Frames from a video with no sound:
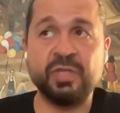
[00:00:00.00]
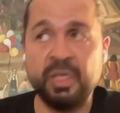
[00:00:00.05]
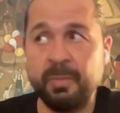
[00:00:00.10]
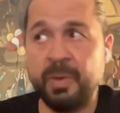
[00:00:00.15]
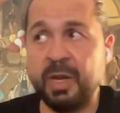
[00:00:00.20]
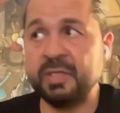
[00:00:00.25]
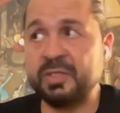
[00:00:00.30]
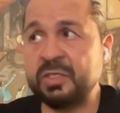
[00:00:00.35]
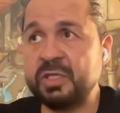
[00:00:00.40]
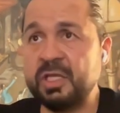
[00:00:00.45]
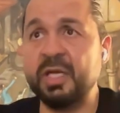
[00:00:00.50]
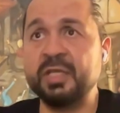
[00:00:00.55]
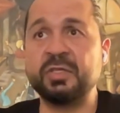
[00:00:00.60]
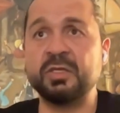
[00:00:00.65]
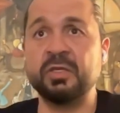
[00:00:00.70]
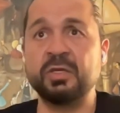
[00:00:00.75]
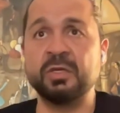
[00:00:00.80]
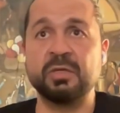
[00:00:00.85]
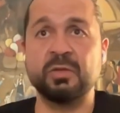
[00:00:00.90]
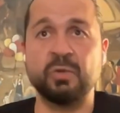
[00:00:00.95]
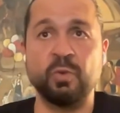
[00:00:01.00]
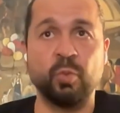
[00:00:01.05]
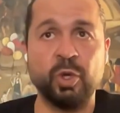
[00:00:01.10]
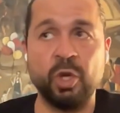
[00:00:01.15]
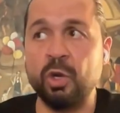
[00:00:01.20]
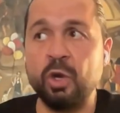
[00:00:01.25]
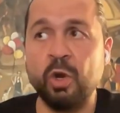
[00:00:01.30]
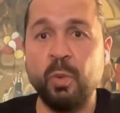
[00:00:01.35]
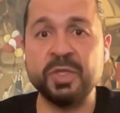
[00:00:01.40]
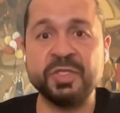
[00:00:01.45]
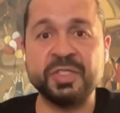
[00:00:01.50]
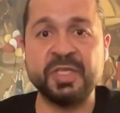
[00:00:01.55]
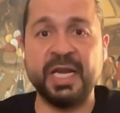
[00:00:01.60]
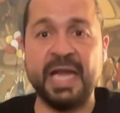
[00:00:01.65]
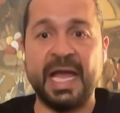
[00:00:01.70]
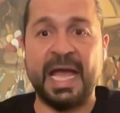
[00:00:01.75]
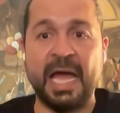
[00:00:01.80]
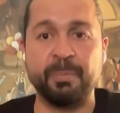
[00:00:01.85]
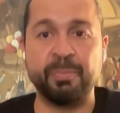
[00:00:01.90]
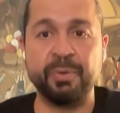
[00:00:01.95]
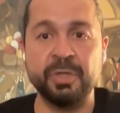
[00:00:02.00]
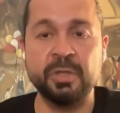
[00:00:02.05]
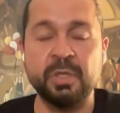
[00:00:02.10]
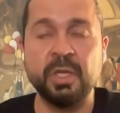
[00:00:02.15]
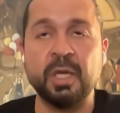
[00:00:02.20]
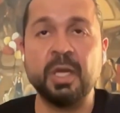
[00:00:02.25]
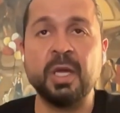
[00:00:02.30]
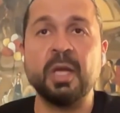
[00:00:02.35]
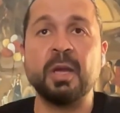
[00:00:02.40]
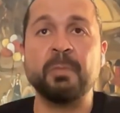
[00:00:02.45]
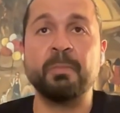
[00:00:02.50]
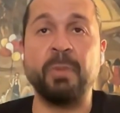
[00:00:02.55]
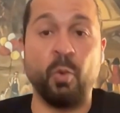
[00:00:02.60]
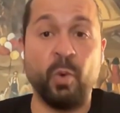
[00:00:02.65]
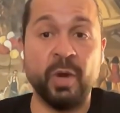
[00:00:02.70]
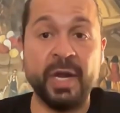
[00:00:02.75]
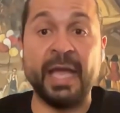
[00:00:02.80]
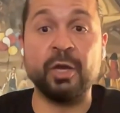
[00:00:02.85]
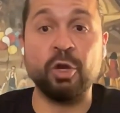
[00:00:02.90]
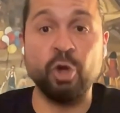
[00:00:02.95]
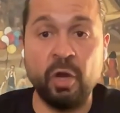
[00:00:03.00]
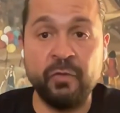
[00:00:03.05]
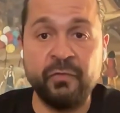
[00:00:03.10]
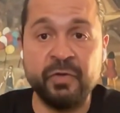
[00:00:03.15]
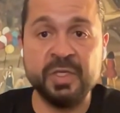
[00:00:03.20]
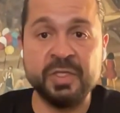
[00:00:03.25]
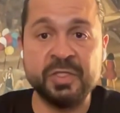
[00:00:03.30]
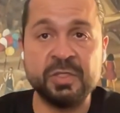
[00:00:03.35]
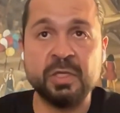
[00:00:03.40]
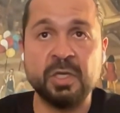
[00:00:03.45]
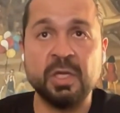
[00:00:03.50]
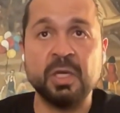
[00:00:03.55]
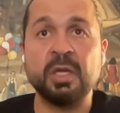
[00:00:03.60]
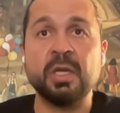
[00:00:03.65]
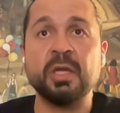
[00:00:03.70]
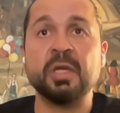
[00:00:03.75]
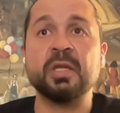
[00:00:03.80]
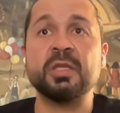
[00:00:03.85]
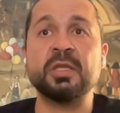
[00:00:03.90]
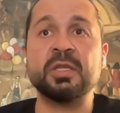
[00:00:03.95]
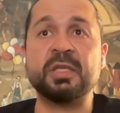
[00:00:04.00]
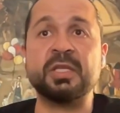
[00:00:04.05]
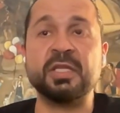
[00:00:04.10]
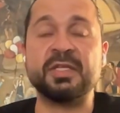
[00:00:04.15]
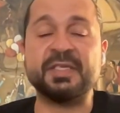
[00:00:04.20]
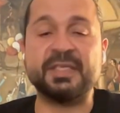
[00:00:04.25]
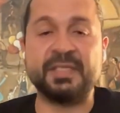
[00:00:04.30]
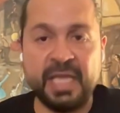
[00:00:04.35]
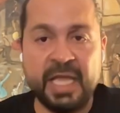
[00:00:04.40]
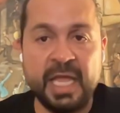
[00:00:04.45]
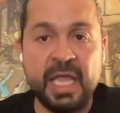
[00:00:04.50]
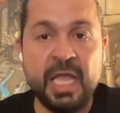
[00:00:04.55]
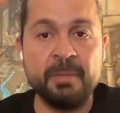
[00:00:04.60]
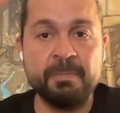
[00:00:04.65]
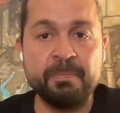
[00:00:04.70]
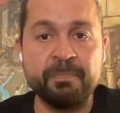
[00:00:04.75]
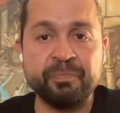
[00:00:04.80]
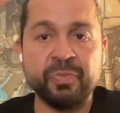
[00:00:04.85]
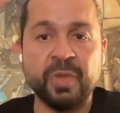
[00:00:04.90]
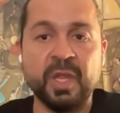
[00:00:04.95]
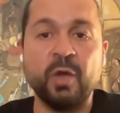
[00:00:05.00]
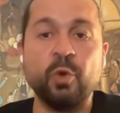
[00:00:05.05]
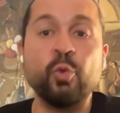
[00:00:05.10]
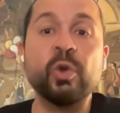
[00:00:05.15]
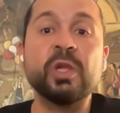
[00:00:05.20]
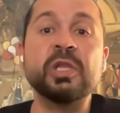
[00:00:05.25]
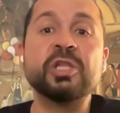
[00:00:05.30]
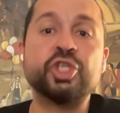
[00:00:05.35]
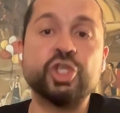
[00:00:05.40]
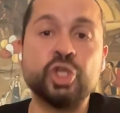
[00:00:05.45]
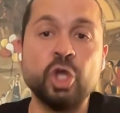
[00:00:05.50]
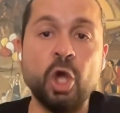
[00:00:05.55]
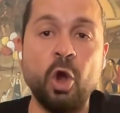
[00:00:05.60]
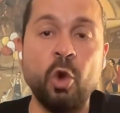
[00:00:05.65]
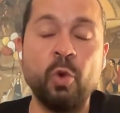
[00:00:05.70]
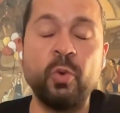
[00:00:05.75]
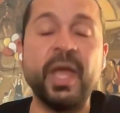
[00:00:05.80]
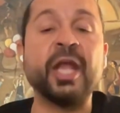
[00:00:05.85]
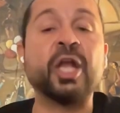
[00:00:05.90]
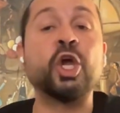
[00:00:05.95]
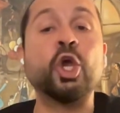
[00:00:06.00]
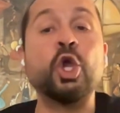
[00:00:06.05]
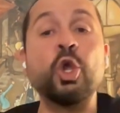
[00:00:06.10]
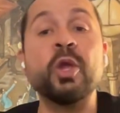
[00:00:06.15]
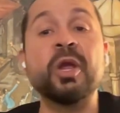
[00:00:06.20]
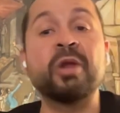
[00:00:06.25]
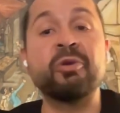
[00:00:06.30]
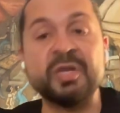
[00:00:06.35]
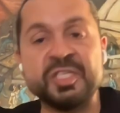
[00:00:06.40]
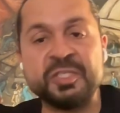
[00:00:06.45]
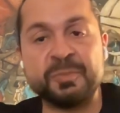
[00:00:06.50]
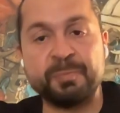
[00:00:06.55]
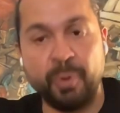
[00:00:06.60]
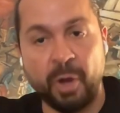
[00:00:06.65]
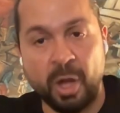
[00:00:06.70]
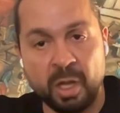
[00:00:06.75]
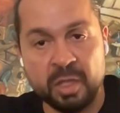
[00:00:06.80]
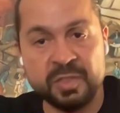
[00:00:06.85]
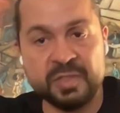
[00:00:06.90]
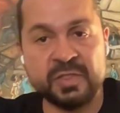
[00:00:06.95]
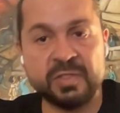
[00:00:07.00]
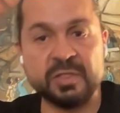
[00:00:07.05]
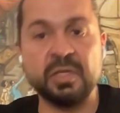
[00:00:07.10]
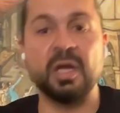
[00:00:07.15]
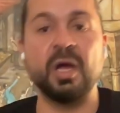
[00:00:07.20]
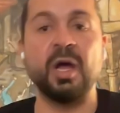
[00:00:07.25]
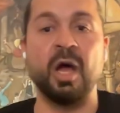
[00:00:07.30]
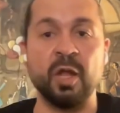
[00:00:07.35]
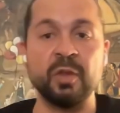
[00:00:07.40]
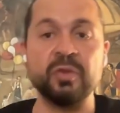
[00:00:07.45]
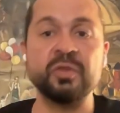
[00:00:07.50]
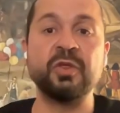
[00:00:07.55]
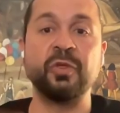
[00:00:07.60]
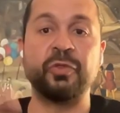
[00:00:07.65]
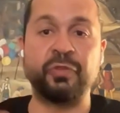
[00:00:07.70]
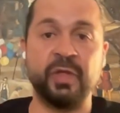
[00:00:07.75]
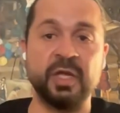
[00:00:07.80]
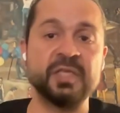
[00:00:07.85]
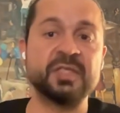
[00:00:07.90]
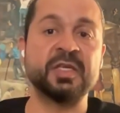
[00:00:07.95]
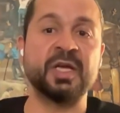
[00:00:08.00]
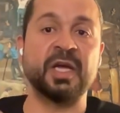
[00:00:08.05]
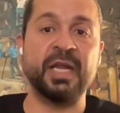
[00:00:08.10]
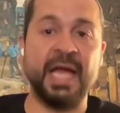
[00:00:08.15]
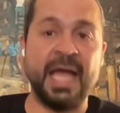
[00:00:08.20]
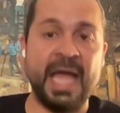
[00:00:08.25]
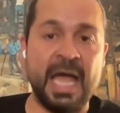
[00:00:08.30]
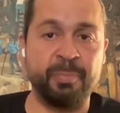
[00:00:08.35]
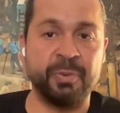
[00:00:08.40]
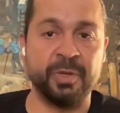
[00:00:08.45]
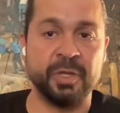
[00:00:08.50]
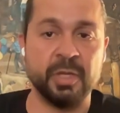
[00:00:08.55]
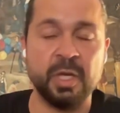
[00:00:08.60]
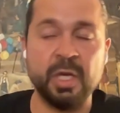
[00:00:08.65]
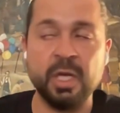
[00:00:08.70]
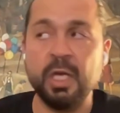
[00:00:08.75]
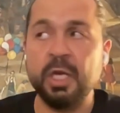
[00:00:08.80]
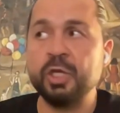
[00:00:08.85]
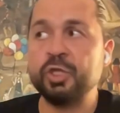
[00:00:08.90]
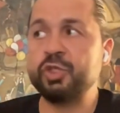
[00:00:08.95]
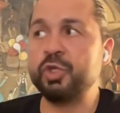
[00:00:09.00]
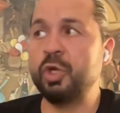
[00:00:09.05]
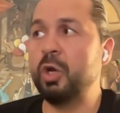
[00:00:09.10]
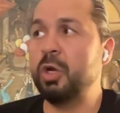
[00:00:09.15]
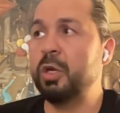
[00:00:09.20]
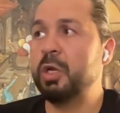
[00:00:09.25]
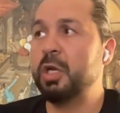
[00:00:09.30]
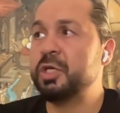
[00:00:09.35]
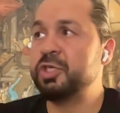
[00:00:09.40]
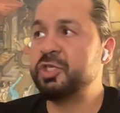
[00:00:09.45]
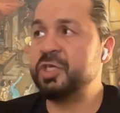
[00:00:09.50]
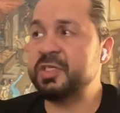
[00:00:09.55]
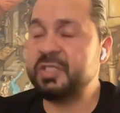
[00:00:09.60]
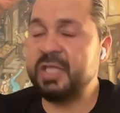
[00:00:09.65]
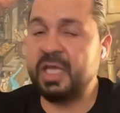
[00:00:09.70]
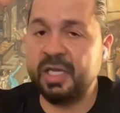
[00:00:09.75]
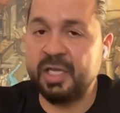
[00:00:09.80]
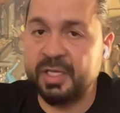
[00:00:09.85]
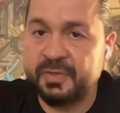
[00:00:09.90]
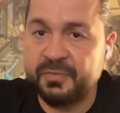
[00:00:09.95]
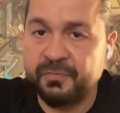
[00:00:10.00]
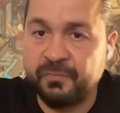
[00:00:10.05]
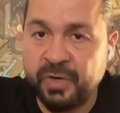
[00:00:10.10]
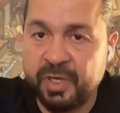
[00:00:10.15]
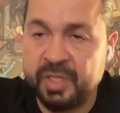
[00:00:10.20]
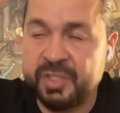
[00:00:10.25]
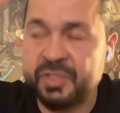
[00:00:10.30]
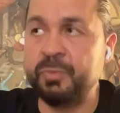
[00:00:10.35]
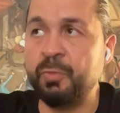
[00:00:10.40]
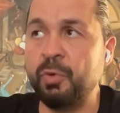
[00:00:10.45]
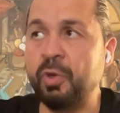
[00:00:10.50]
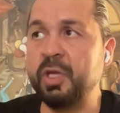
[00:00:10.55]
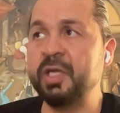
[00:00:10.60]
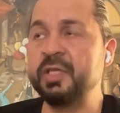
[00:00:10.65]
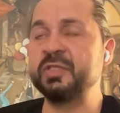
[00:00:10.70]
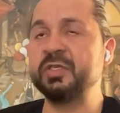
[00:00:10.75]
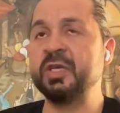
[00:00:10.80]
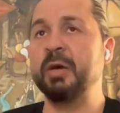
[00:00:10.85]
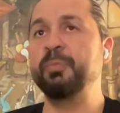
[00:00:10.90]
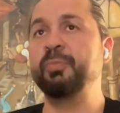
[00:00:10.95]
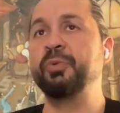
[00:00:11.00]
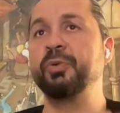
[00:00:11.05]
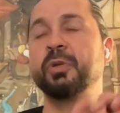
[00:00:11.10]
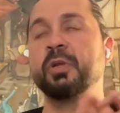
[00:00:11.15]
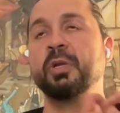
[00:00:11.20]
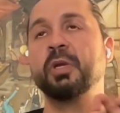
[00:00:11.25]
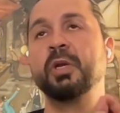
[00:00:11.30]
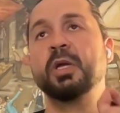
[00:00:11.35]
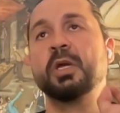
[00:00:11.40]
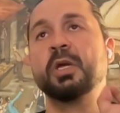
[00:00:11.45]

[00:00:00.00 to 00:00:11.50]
3 months later, we don't know what's gonna happen. But what I know is the team will show a quick response on the things gonna happen. So just like a very small example,